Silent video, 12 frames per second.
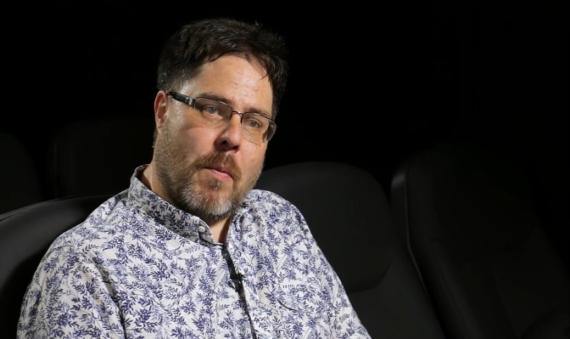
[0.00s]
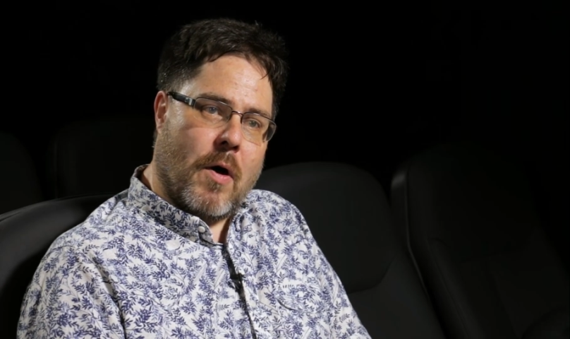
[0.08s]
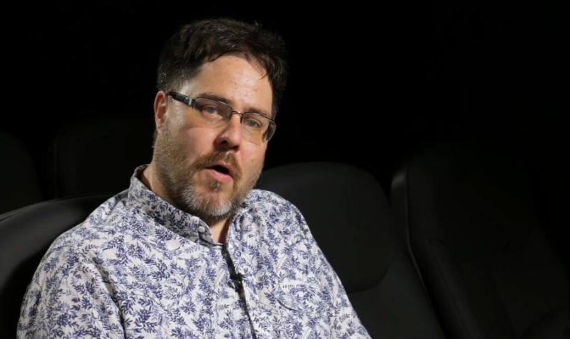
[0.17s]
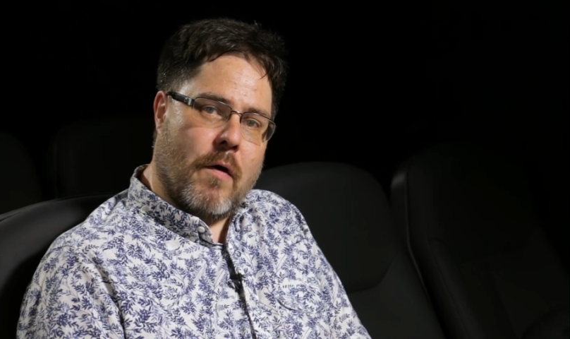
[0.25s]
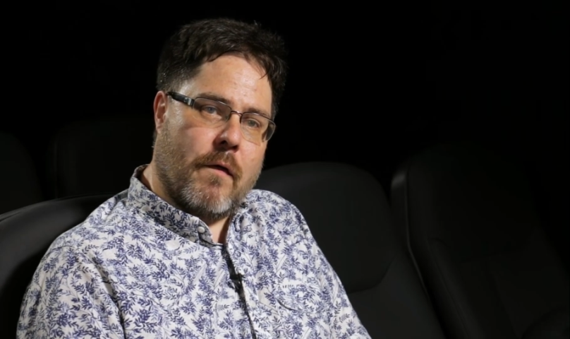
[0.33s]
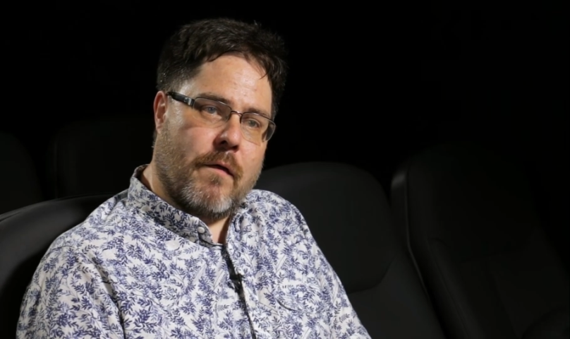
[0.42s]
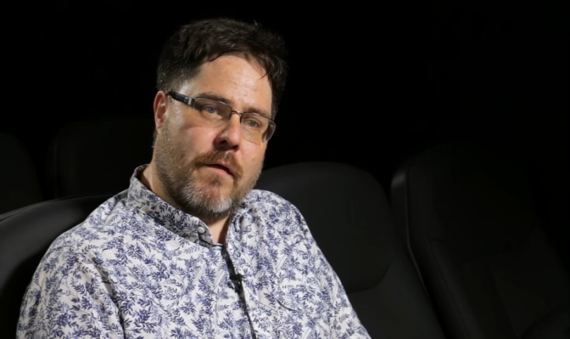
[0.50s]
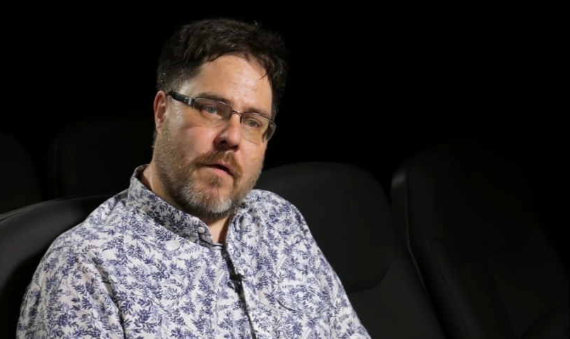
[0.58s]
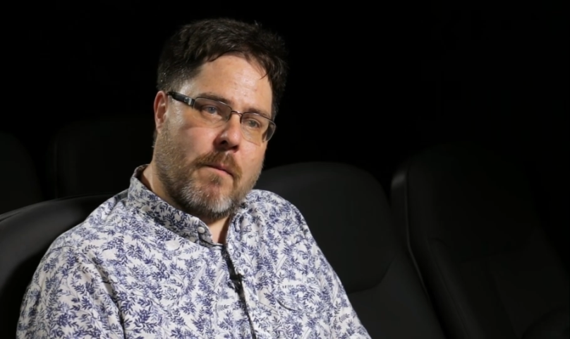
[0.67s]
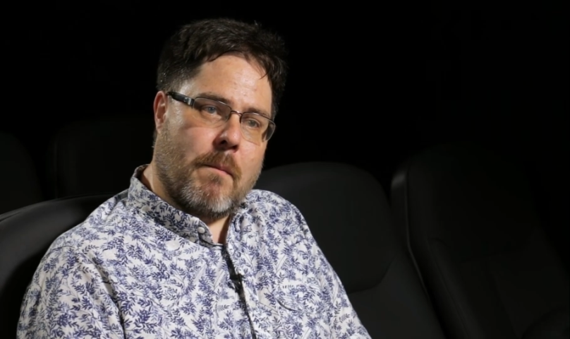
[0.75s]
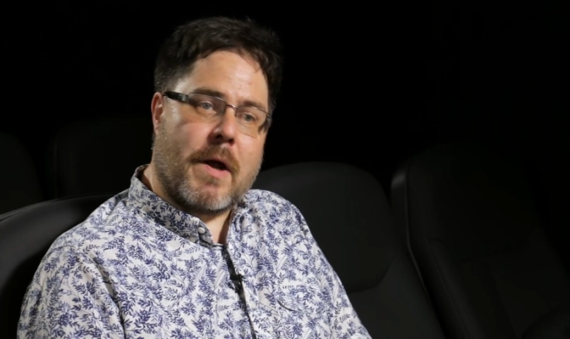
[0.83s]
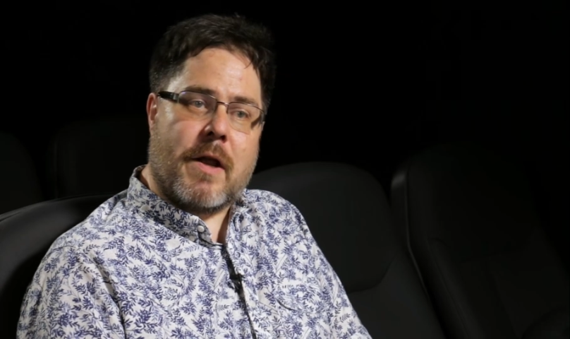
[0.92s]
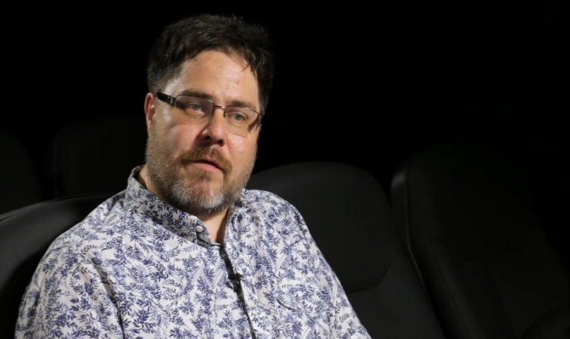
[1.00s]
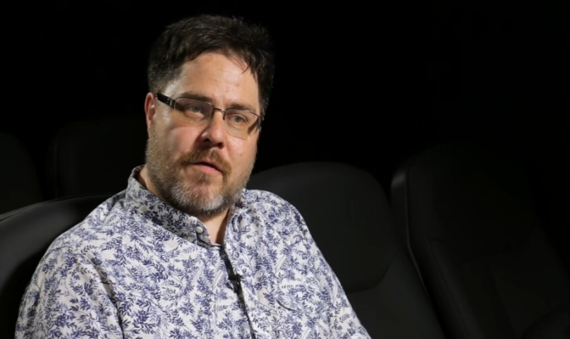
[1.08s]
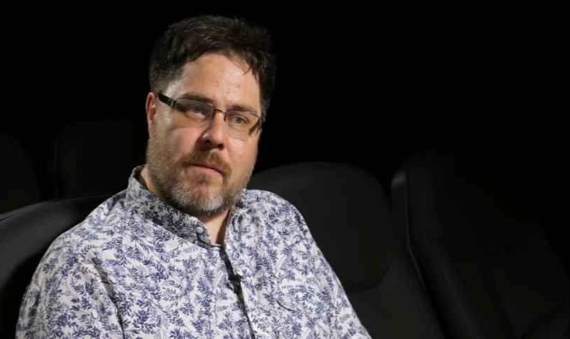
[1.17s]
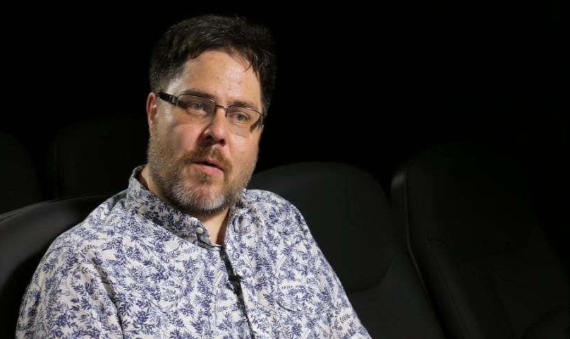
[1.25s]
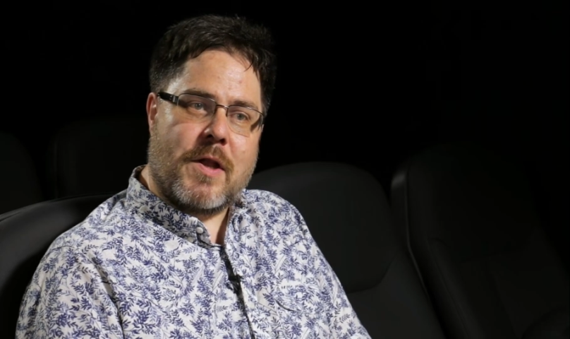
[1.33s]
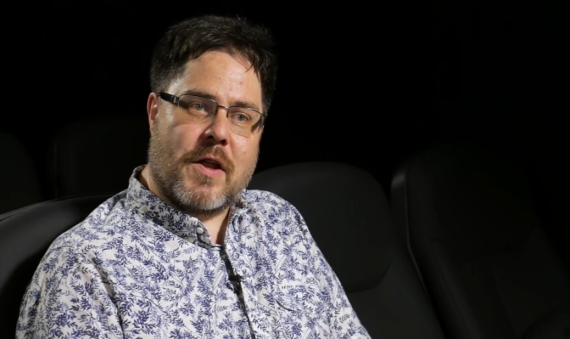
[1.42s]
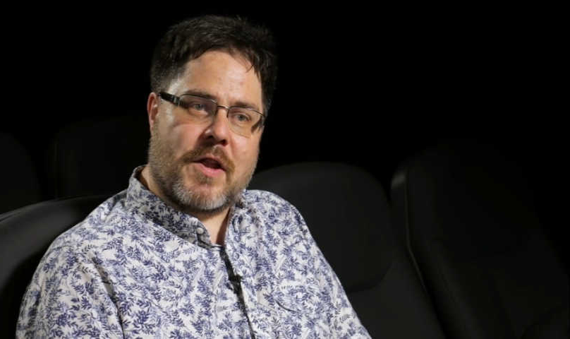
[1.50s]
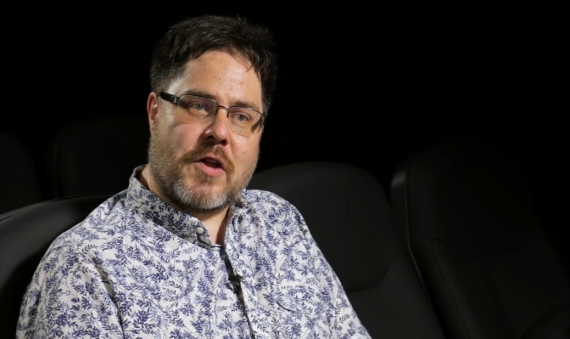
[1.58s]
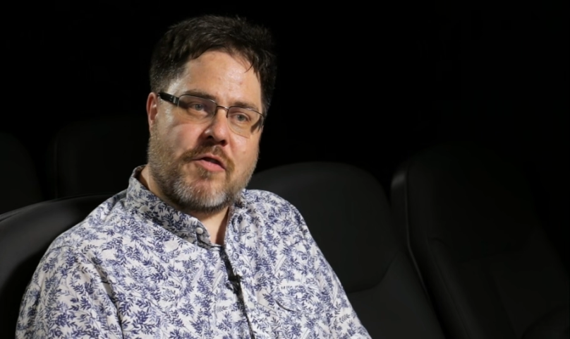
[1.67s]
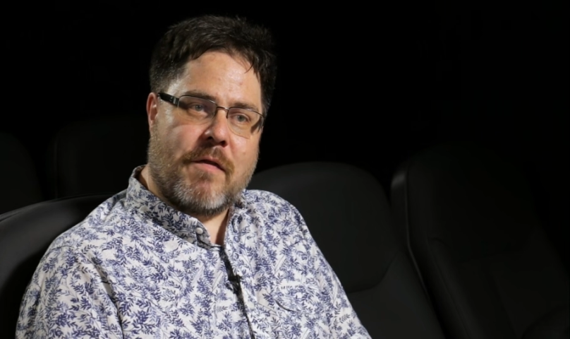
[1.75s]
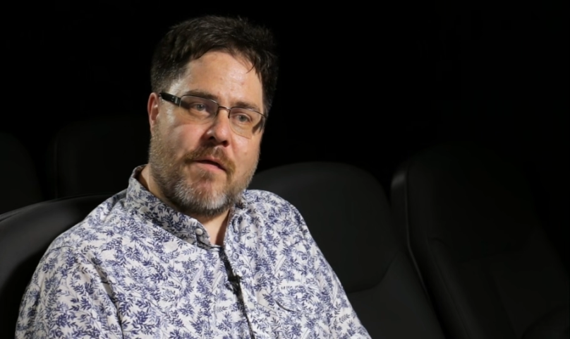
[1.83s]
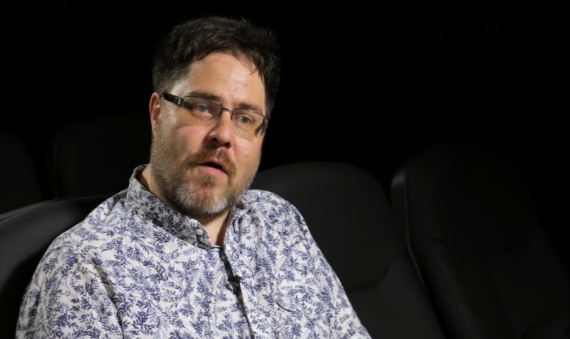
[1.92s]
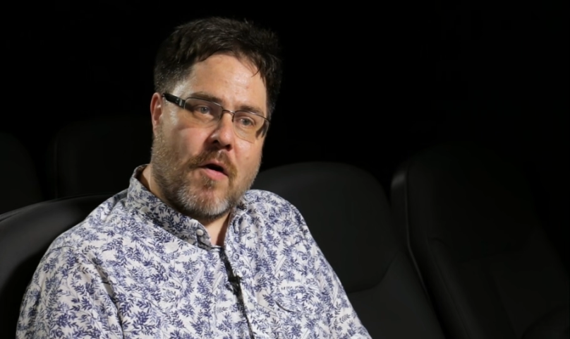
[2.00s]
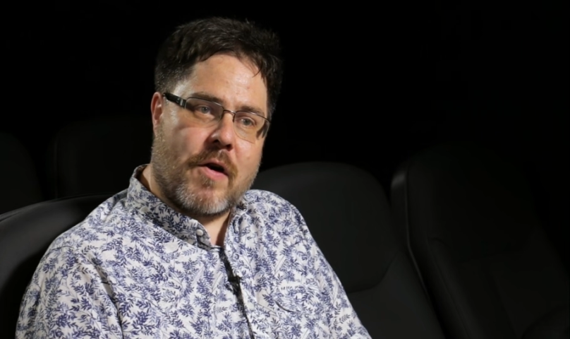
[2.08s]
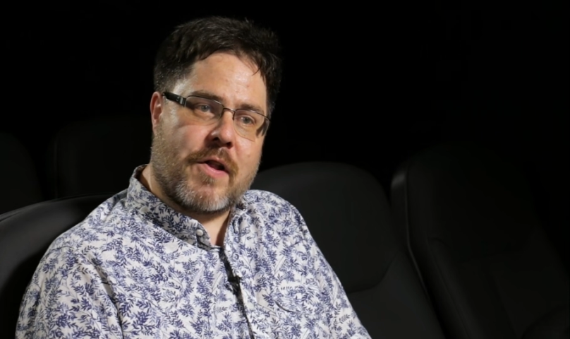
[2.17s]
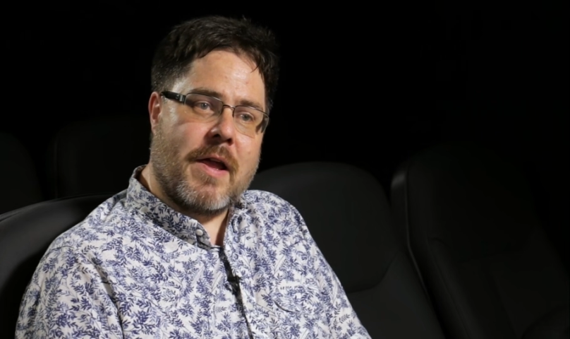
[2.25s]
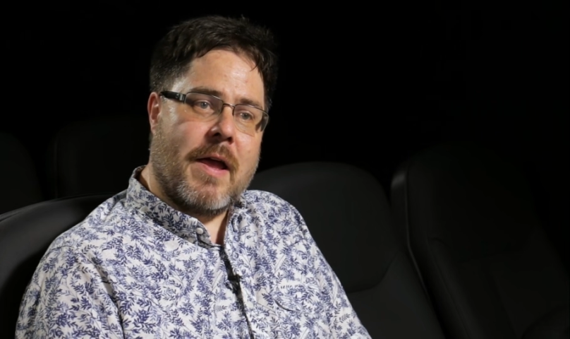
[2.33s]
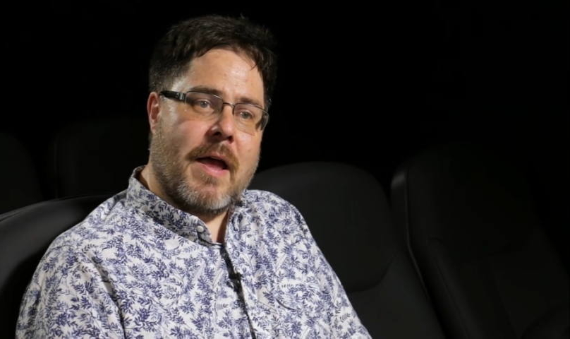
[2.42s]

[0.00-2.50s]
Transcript: of money from 20th Century Fox